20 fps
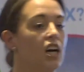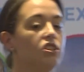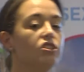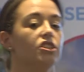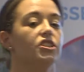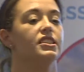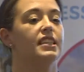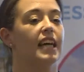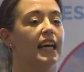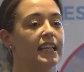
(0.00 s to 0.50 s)

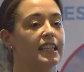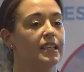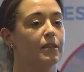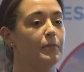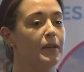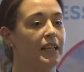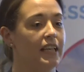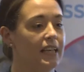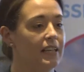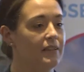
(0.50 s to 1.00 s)
Just take a
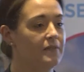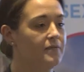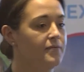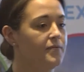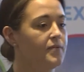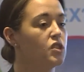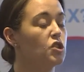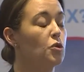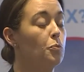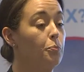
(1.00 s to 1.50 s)

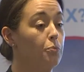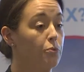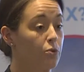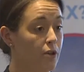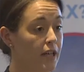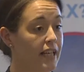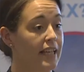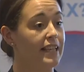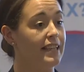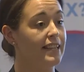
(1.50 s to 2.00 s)
minute to
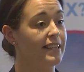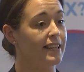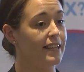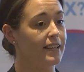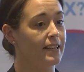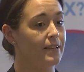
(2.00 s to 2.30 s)
breathe